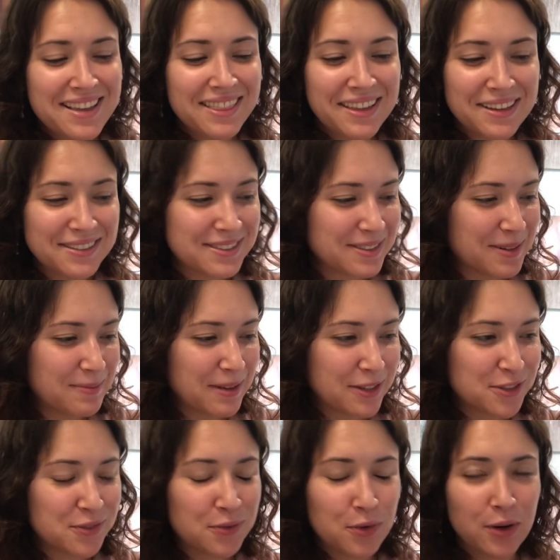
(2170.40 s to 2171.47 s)
Thanks so
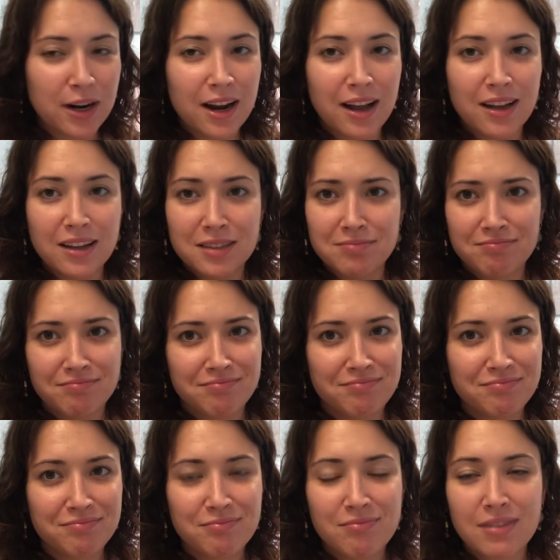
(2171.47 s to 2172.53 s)
much for, uh,
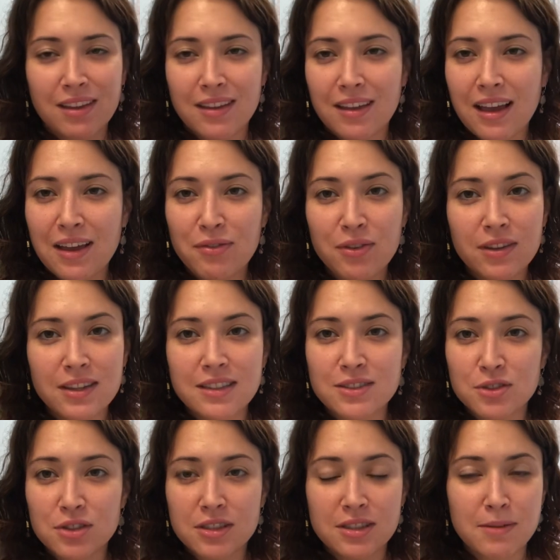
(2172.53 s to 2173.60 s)
I feel these are
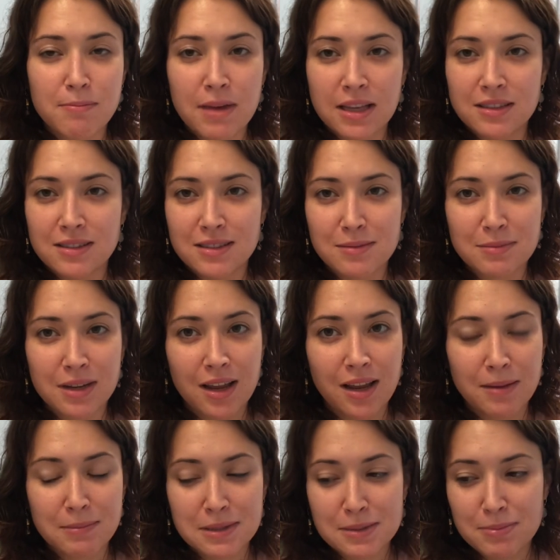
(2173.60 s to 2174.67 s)
just a mess
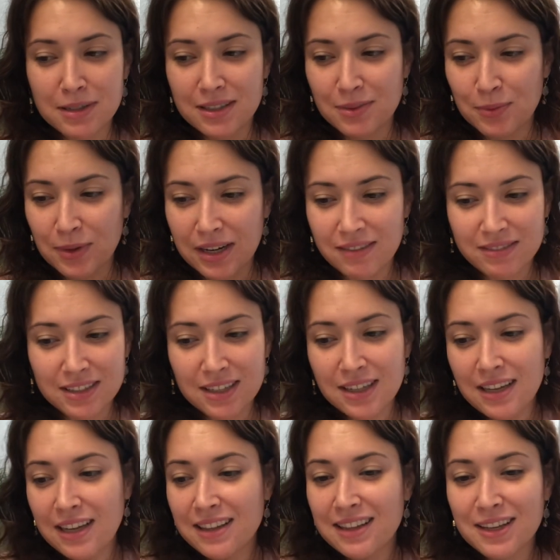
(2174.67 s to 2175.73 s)
sometimes, but whatever.
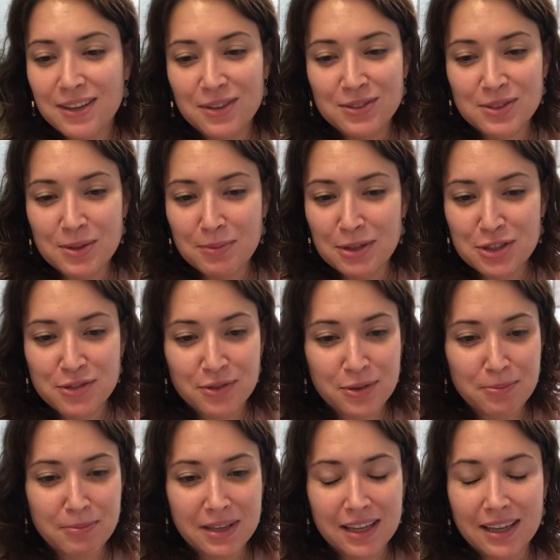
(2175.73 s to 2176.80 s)
Thank you so much for
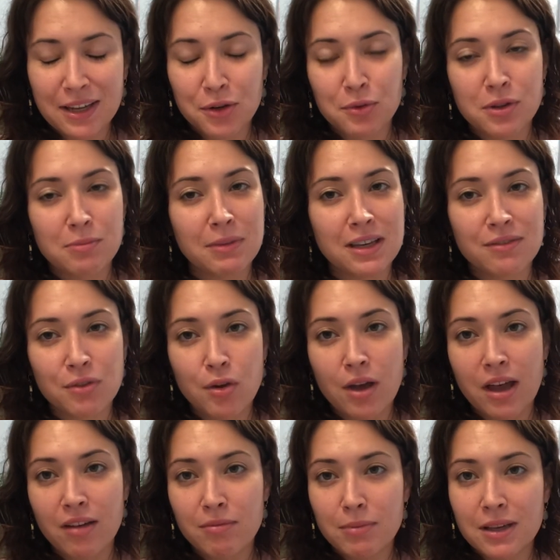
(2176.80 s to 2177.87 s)
being here with me. If you
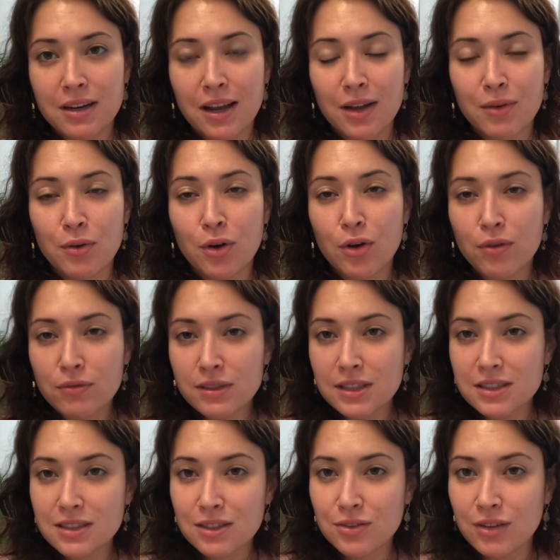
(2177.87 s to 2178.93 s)
have been, I will hopefully
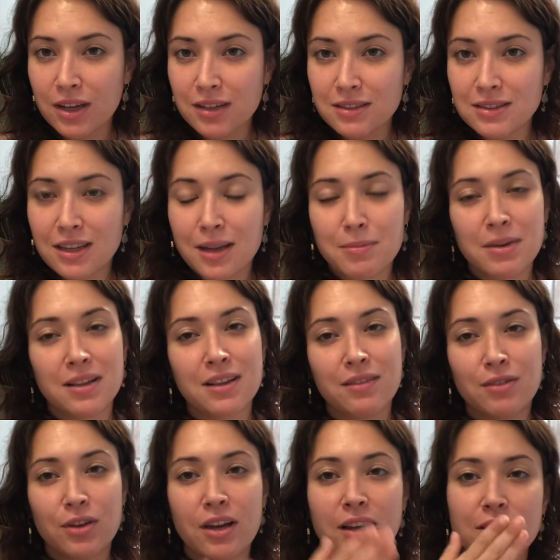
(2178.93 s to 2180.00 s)
see you next time. I love
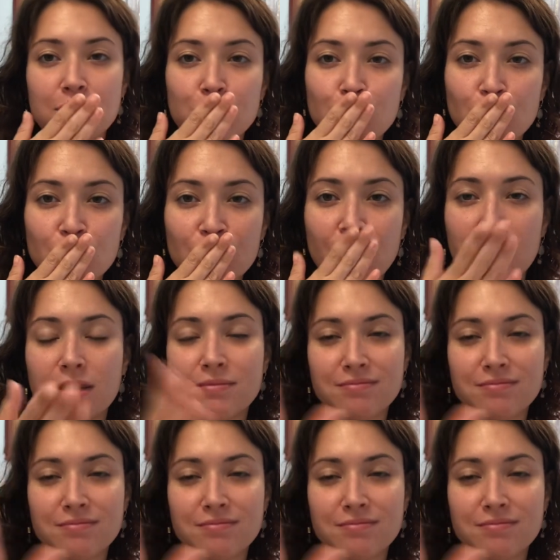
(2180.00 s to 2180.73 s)
you guys. Mwah.